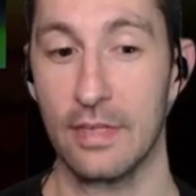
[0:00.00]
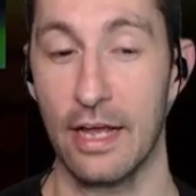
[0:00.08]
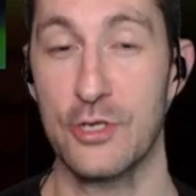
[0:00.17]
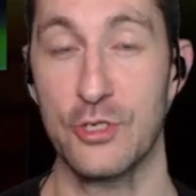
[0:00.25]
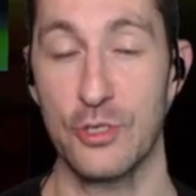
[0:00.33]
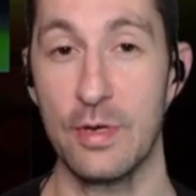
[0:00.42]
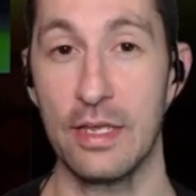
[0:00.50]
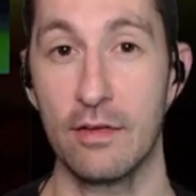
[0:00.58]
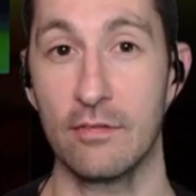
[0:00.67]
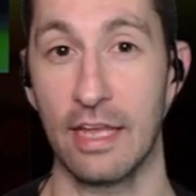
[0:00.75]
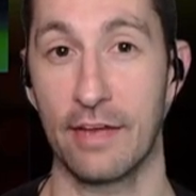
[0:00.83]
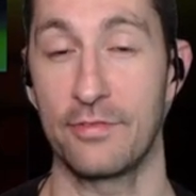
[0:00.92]
A
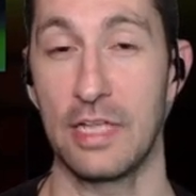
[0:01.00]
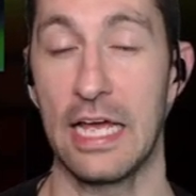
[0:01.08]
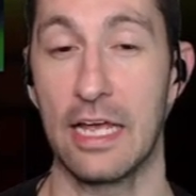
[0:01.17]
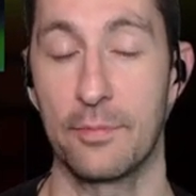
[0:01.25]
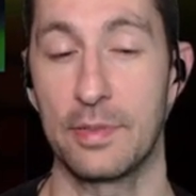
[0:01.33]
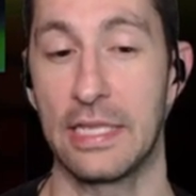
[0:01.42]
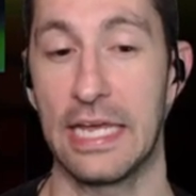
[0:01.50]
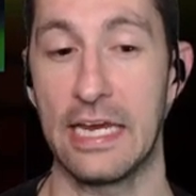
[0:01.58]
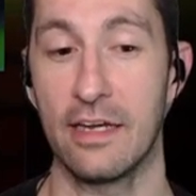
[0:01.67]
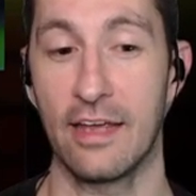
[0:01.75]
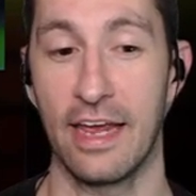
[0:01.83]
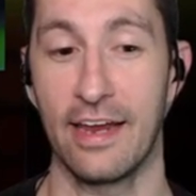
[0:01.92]
shooting, like flying a
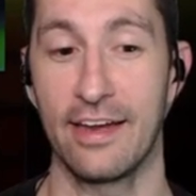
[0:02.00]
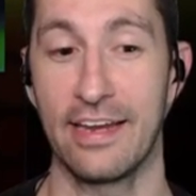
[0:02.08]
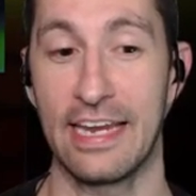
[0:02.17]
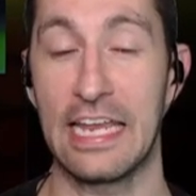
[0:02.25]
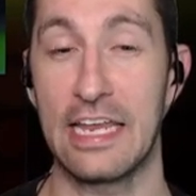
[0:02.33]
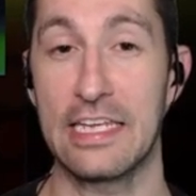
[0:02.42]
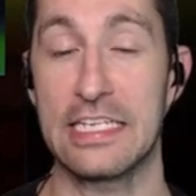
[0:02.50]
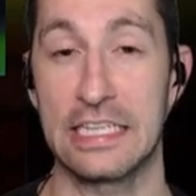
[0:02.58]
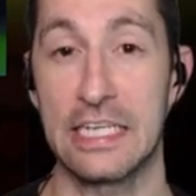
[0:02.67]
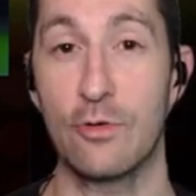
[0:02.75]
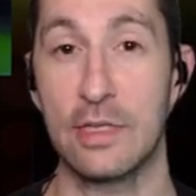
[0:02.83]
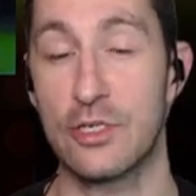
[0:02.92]
plane, and it is
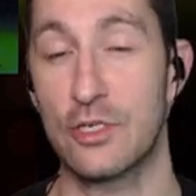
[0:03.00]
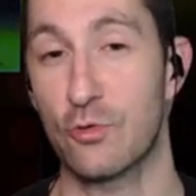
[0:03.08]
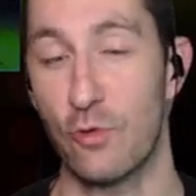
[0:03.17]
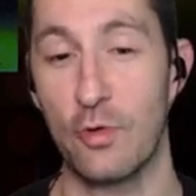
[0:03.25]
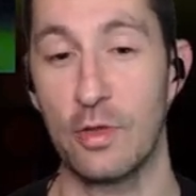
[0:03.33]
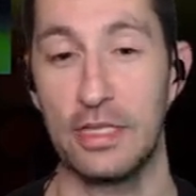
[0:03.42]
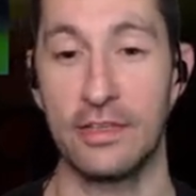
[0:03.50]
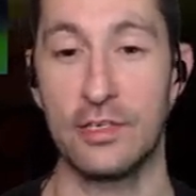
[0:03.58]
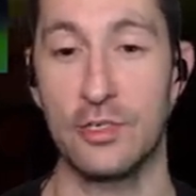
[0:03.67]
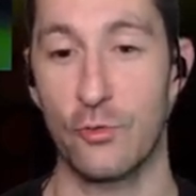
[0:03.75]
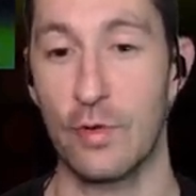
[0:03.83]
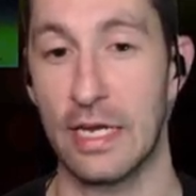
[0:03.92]
literally scrolling the
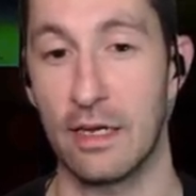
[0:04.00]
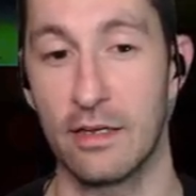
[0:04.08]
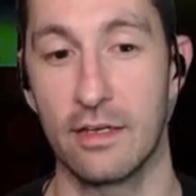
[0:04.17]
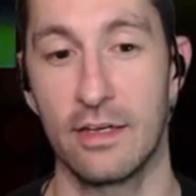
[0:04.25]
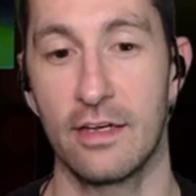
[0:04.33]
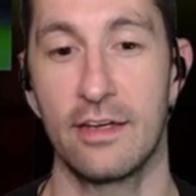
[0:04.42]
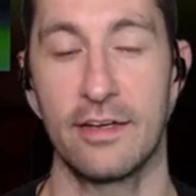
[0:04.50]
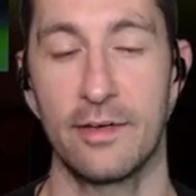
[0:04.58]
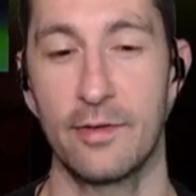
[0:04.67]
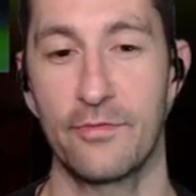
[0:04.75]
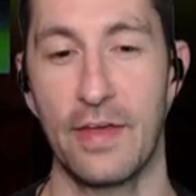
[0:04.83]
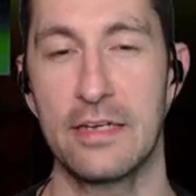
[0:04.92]
screen.
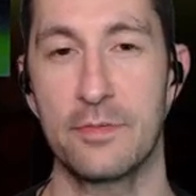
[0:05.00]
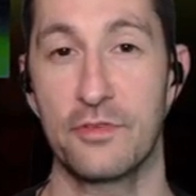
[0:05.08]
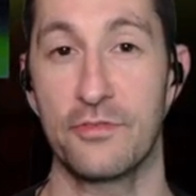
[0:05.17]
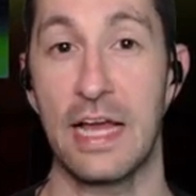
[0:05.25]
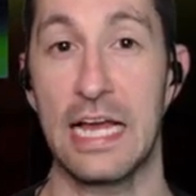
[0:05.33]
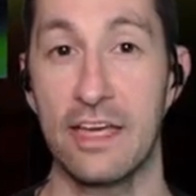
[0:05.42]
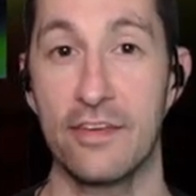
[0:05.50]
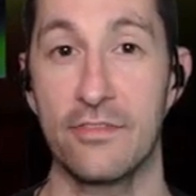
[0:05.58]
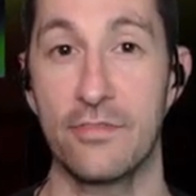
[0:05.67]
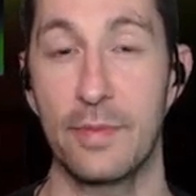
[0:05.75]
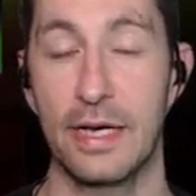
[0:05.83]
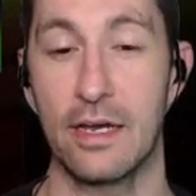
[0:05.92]
Phantoms
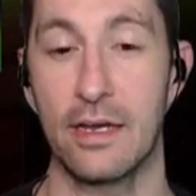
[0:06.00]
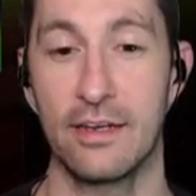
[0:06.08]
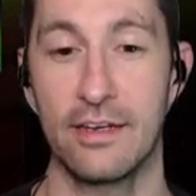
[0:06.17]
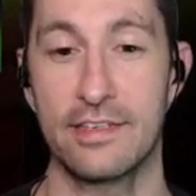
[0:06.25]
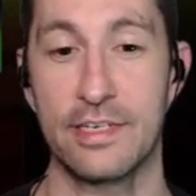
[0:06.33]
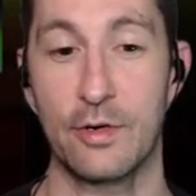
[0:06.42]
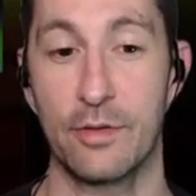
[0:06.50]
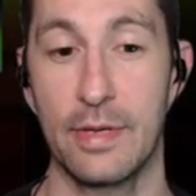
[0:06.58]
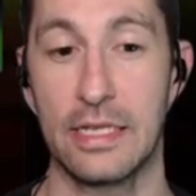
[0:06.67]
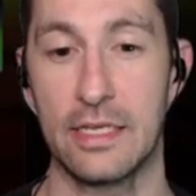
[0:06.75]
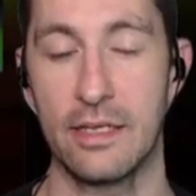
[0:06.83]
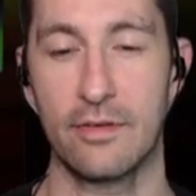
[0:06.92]
5 by Nasir
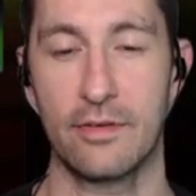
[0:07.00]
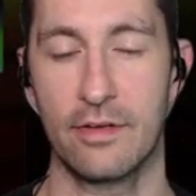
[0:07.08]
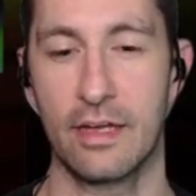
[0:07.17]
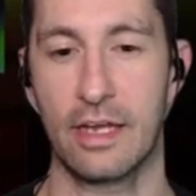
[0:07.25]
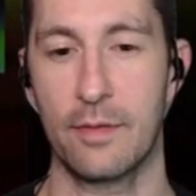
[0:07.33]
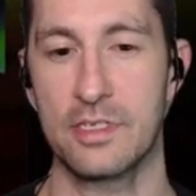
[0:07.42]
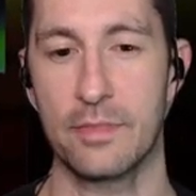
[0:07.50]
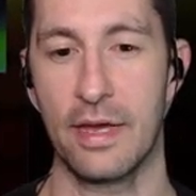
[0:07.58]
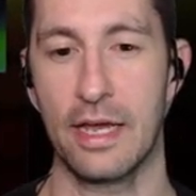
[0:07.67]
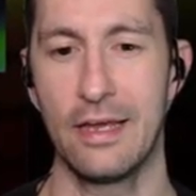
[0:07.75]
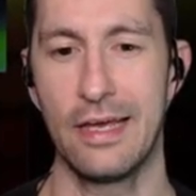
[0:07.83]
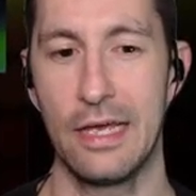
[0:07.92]
Gabelli comes to
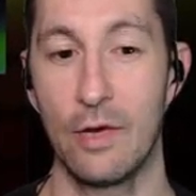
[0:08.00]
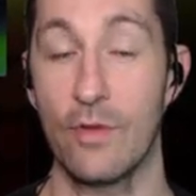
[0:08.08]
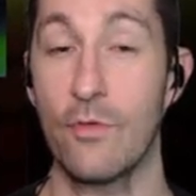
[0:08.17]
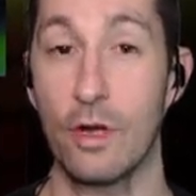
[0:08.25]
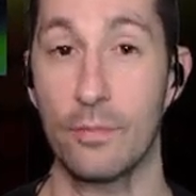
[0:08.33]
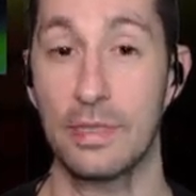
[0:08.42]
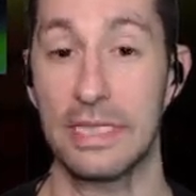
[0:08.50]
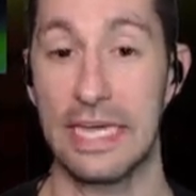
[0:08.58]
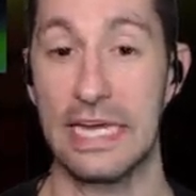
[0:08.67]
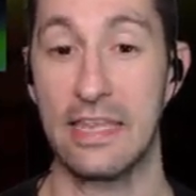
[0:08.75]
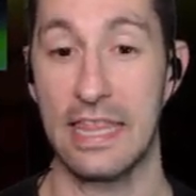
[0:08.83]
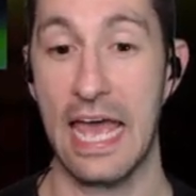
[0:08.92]
mind. We've already
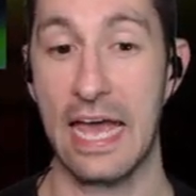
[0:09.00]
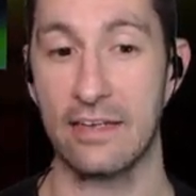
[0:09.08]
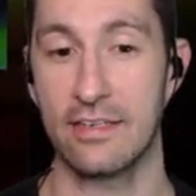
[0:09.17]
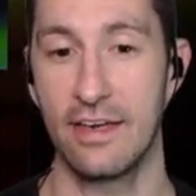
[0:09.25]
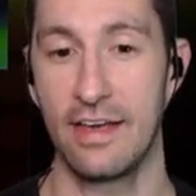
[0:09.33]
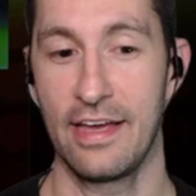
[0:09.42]
played that.